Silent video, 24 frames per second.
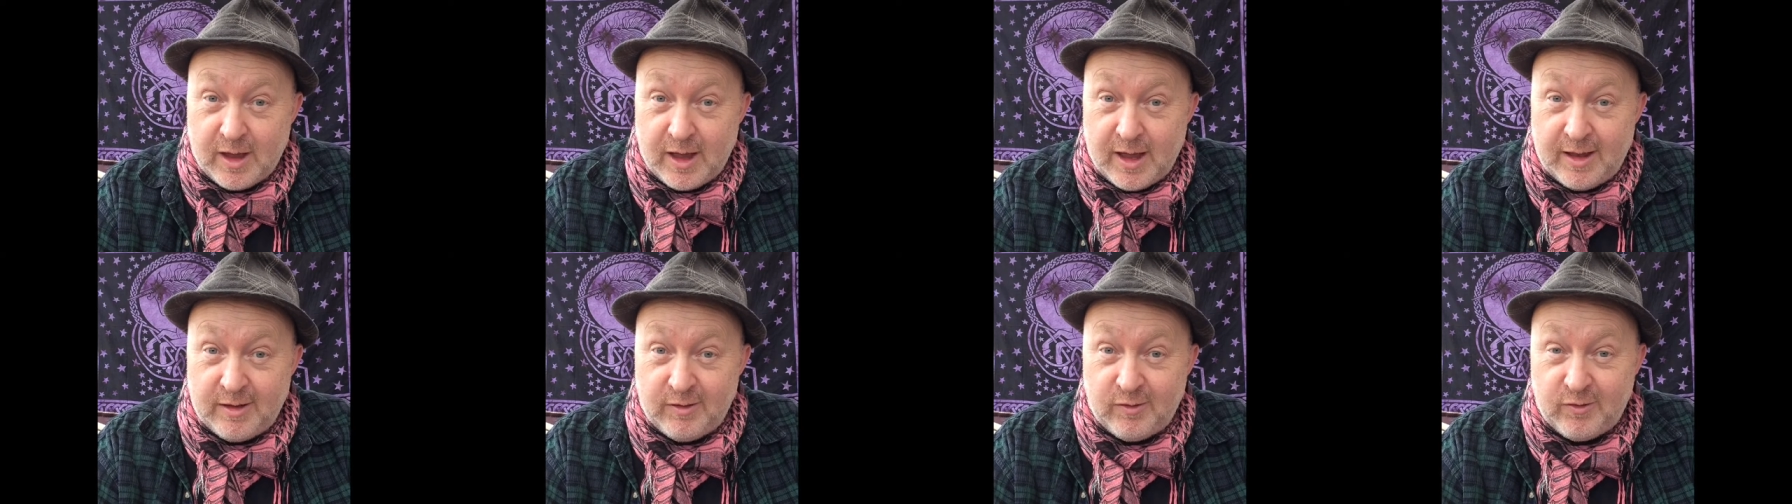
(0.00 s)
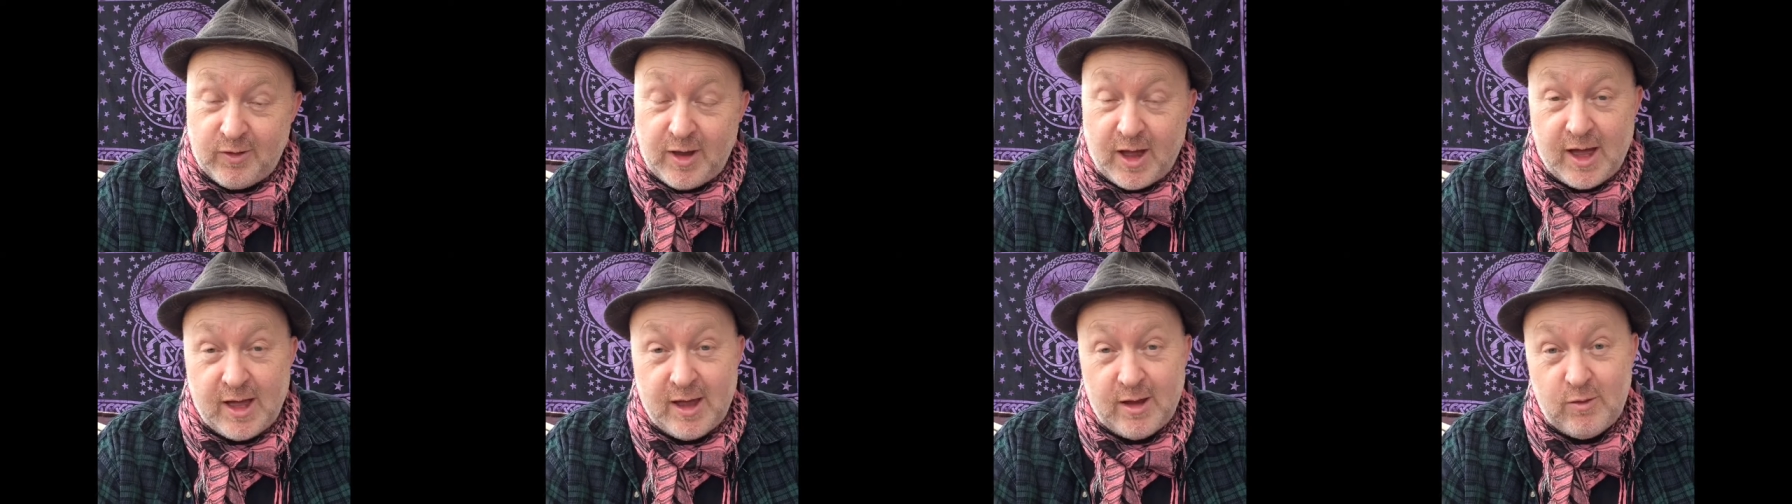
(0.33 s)
and
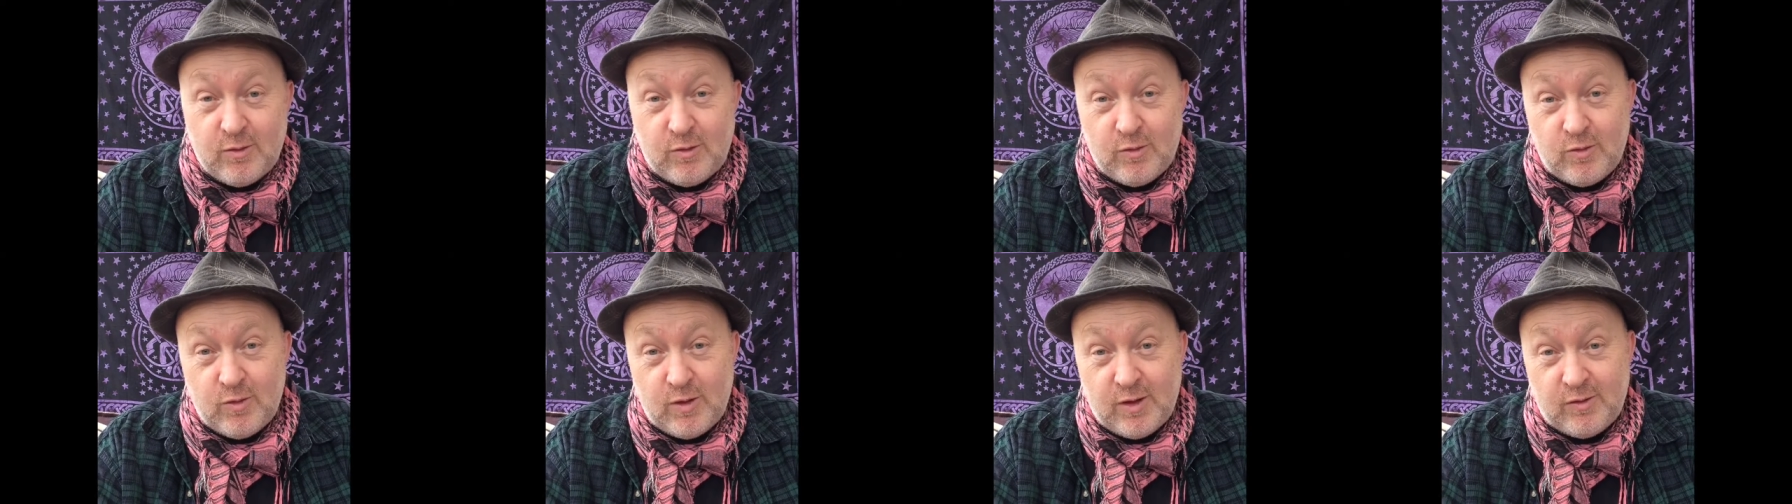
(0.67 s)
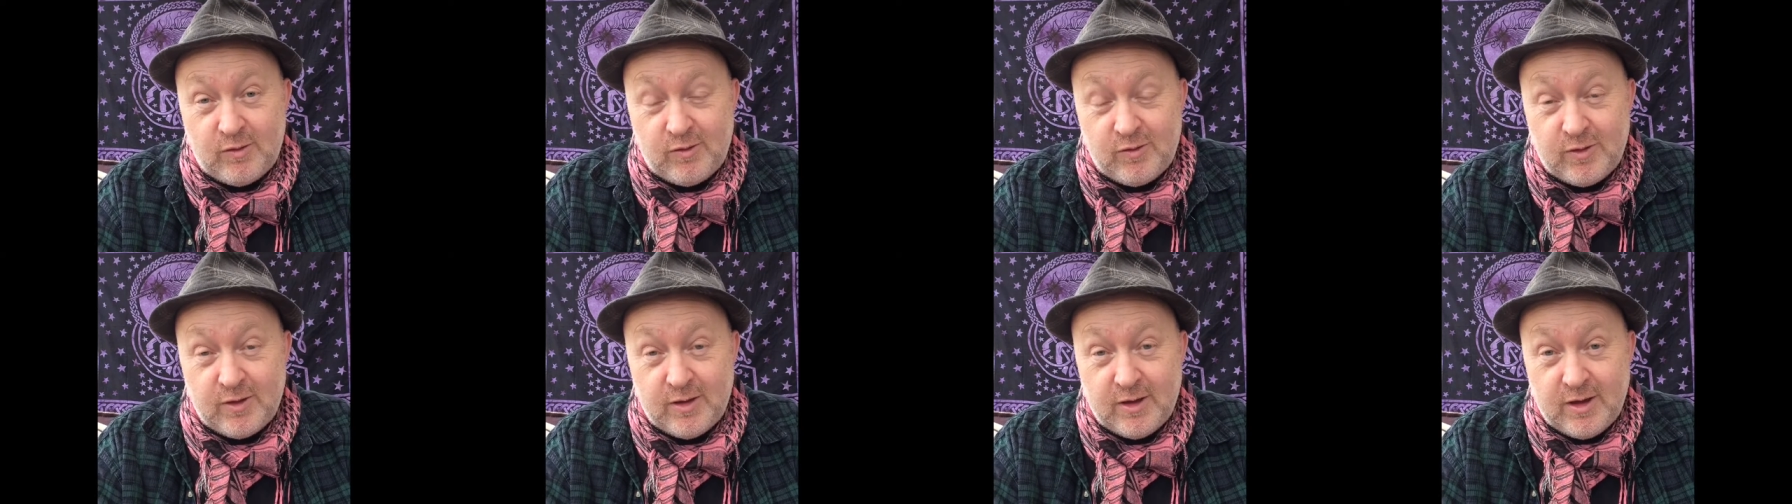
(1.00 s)
Sky and
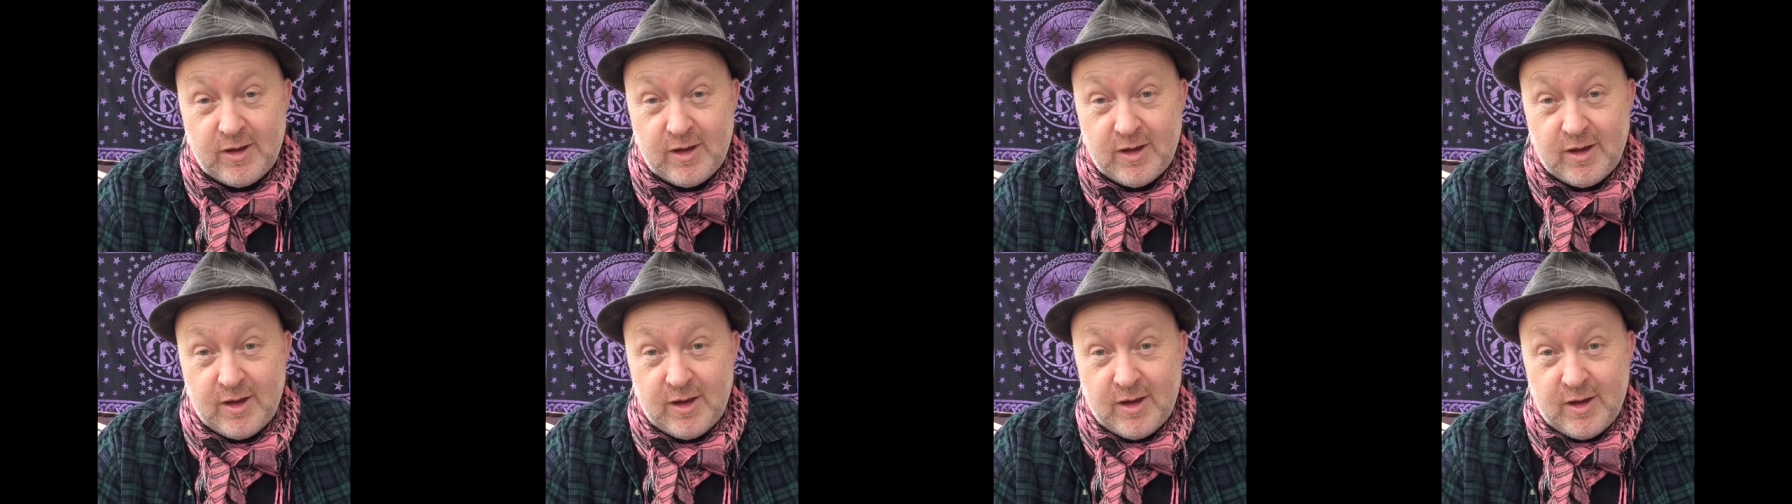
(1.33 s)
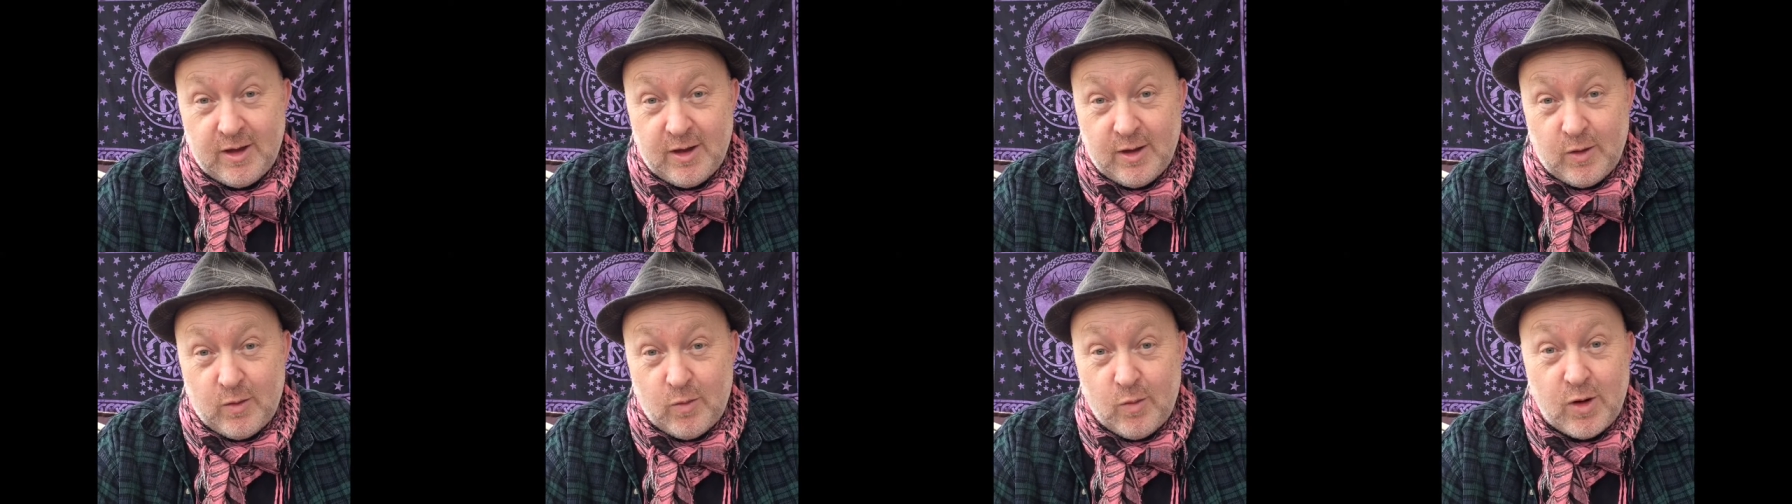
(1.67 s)
Lewis
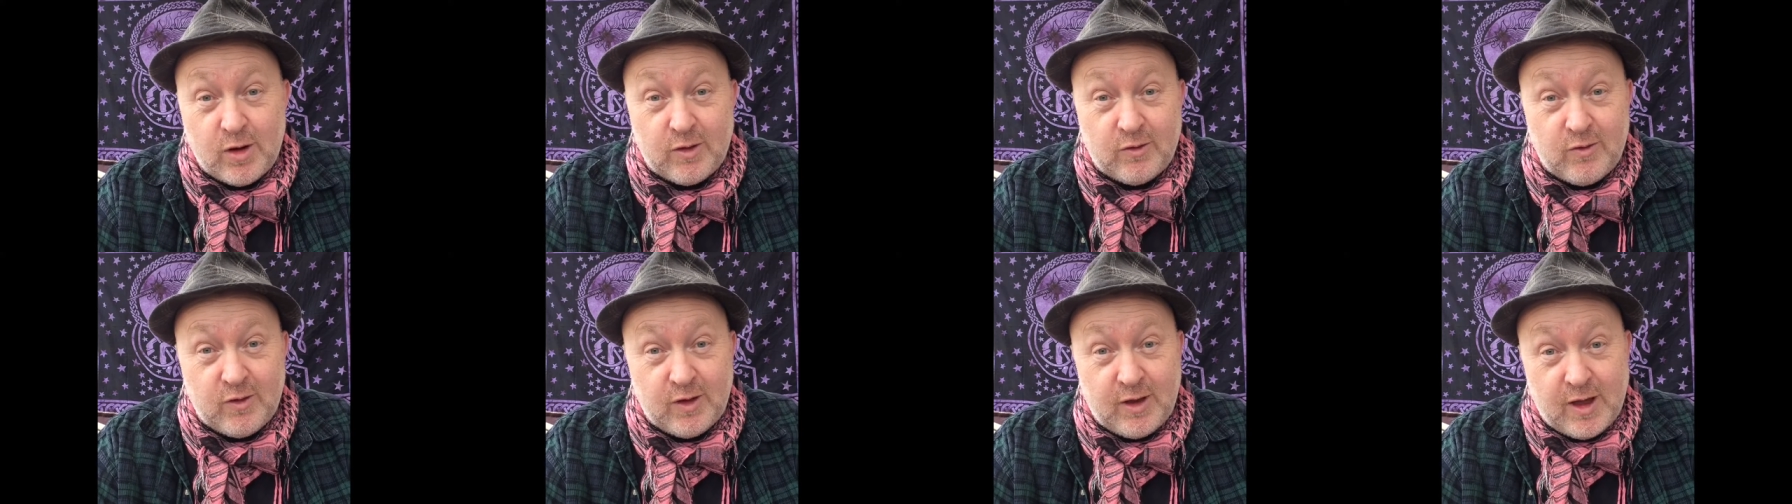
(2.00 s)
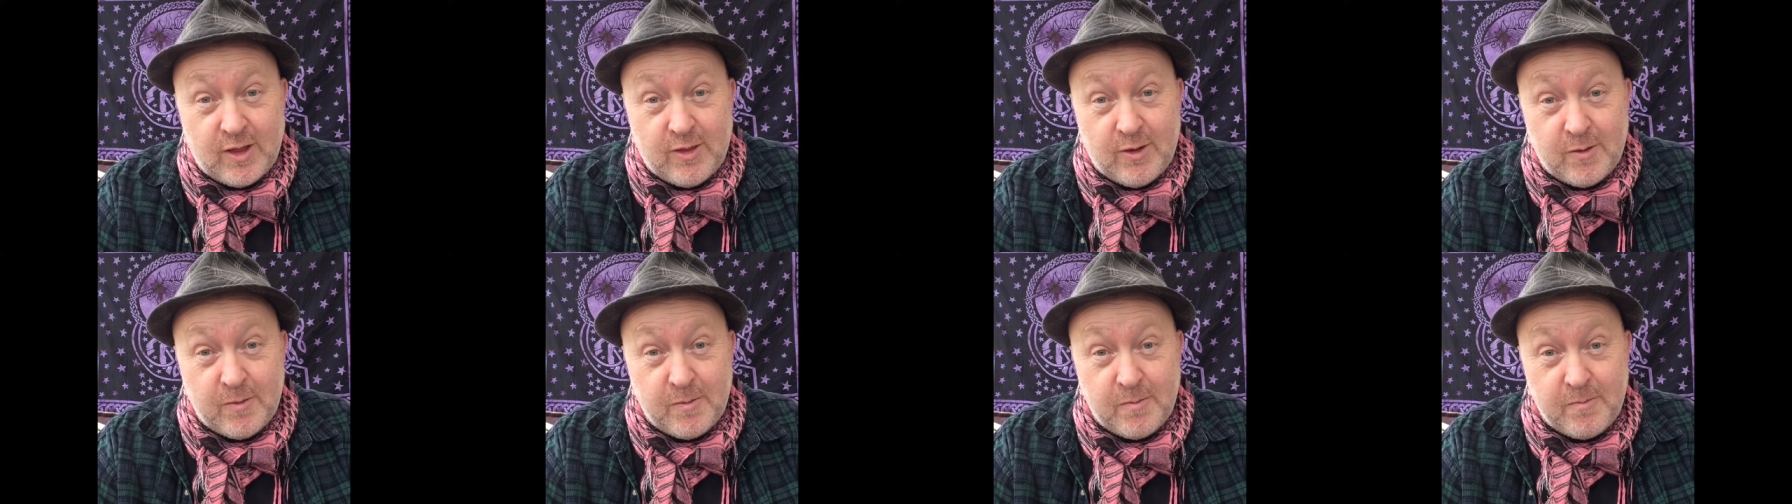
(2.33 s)
worked
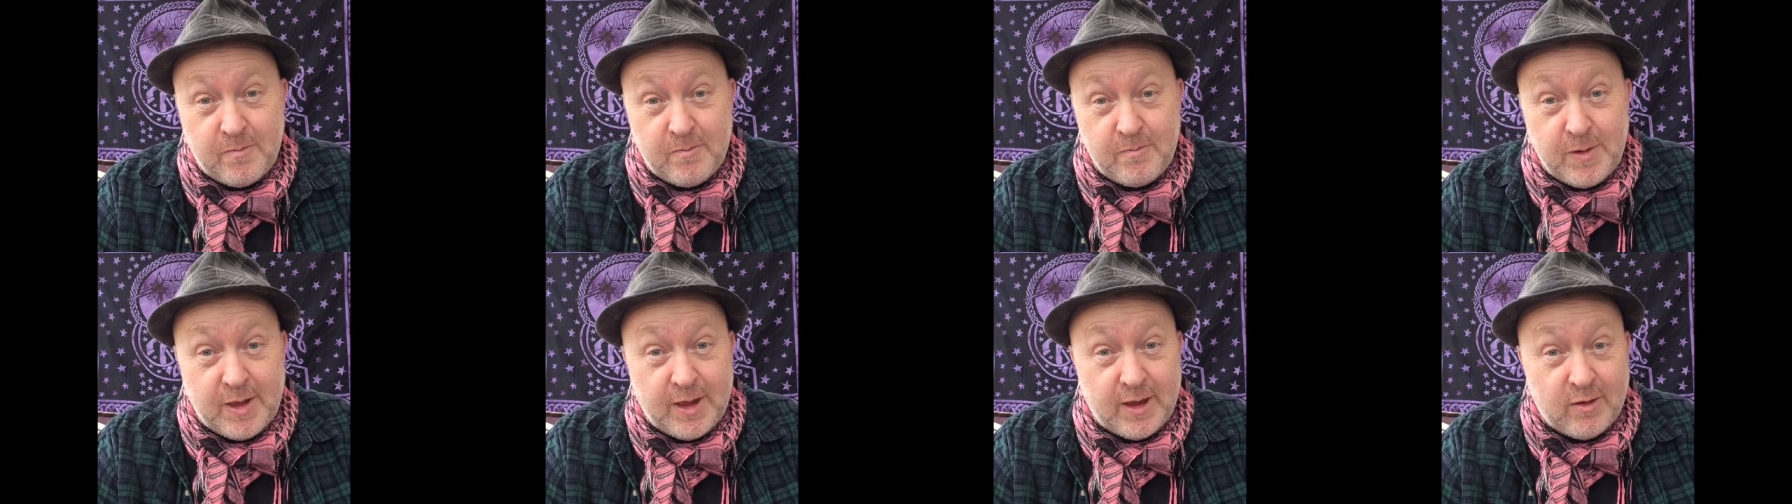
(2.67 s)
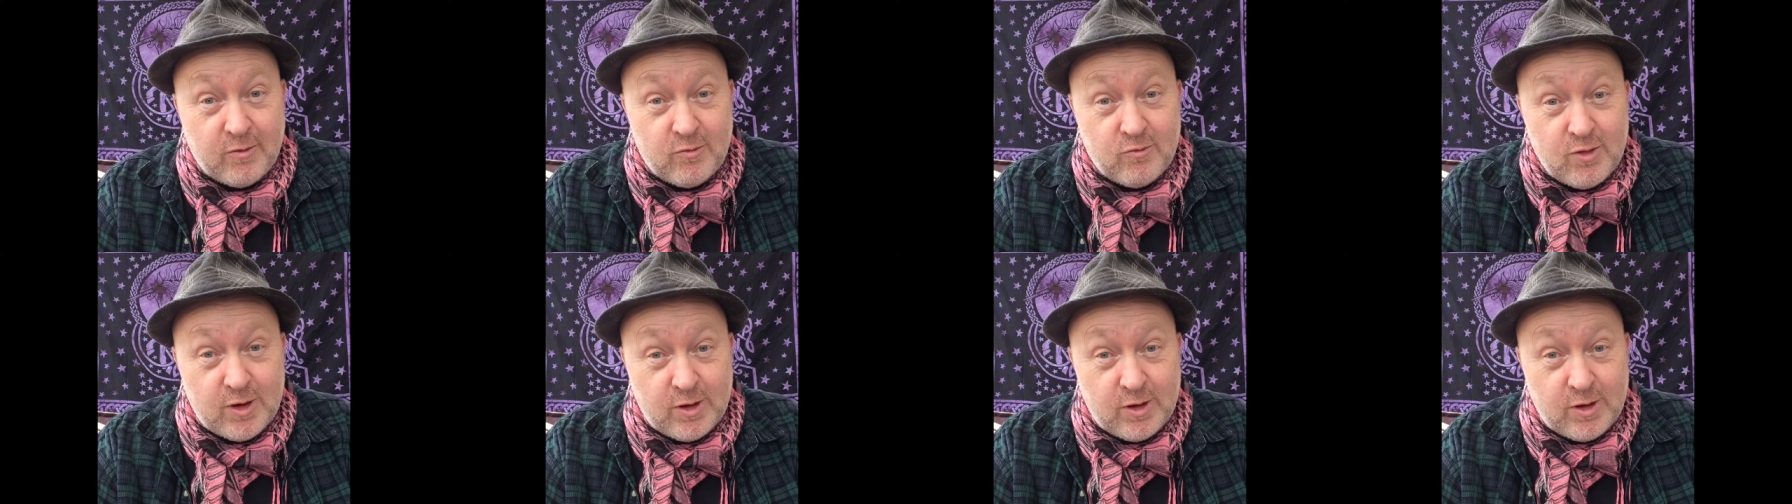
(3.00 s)
together making